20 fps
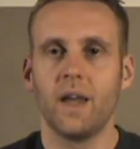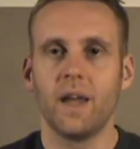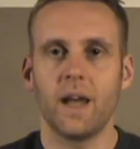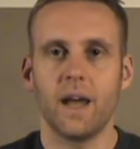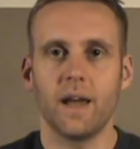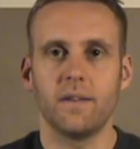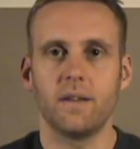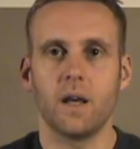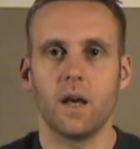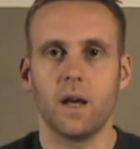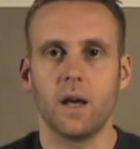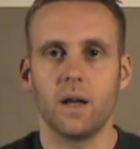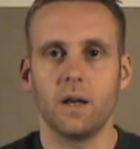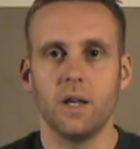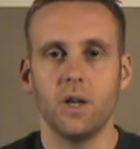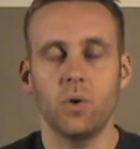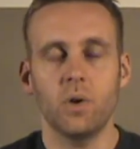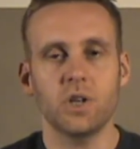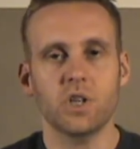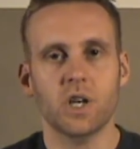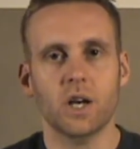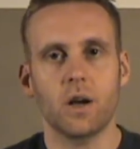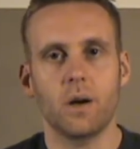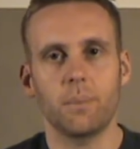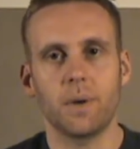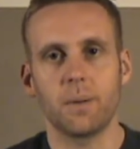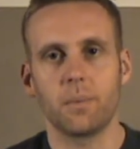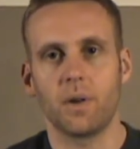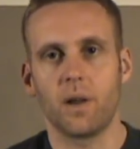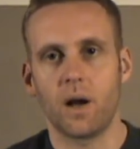and then you can check out
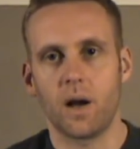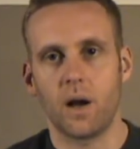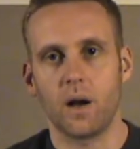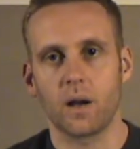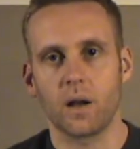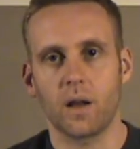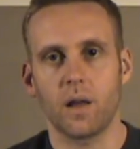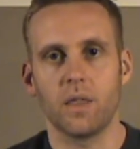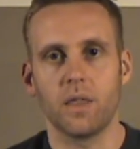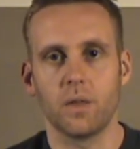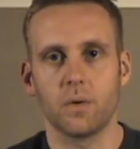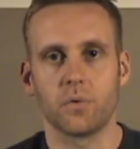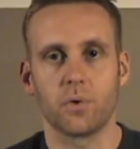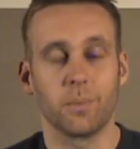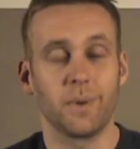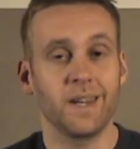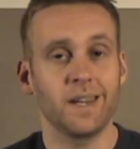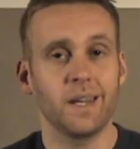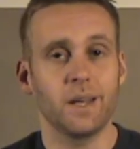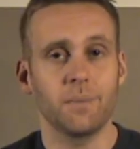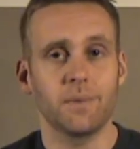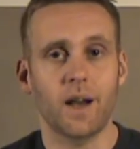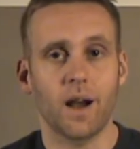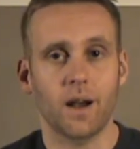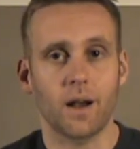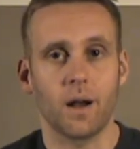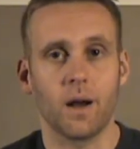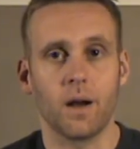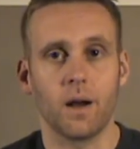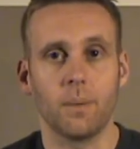my blog,
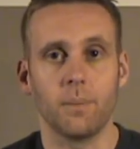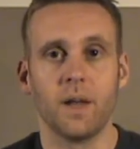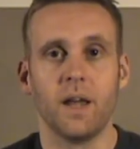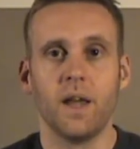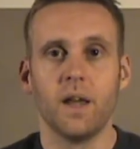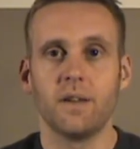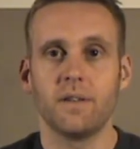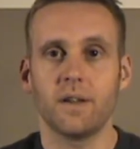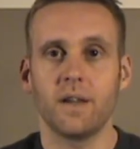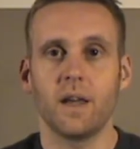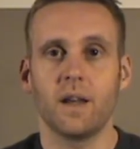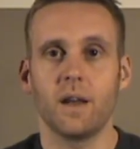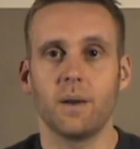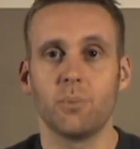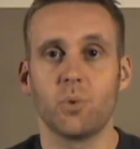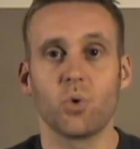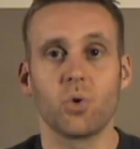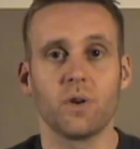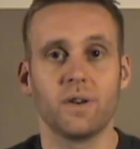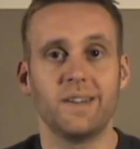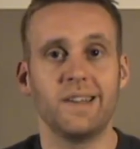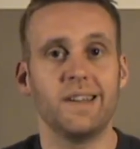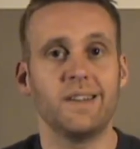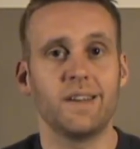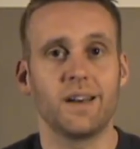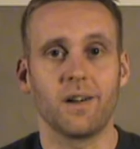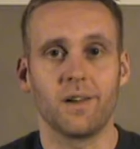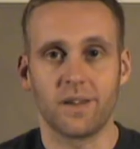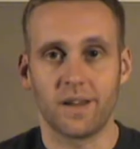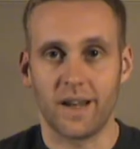theforbiddenlimb.com, to get a more
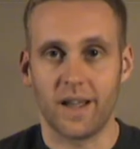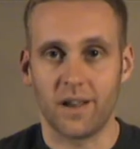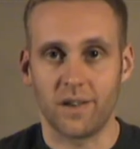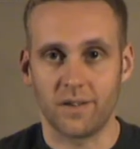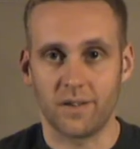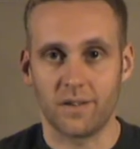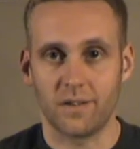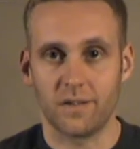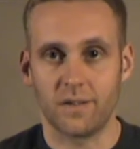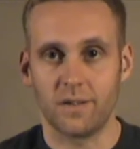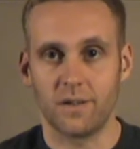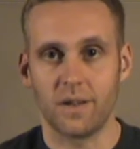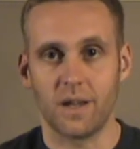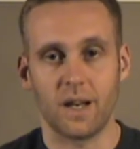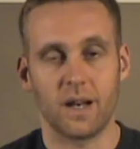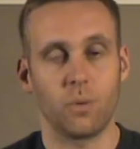detailed analysis,